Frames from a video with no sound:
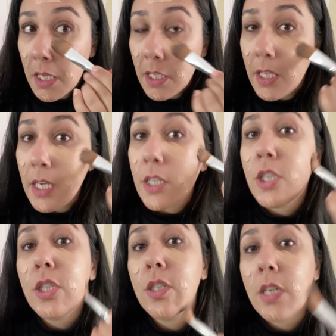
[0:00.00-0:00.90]

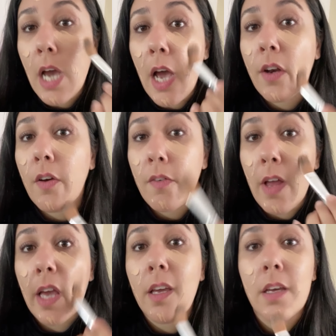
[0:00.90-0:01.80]
just to kind of
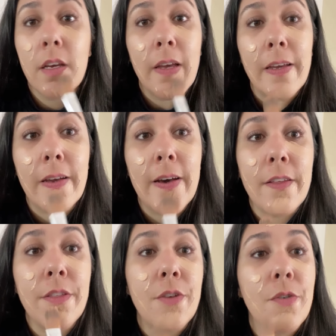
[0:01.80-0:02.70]
like
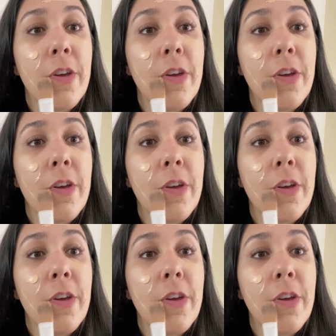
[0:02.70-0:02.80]
go through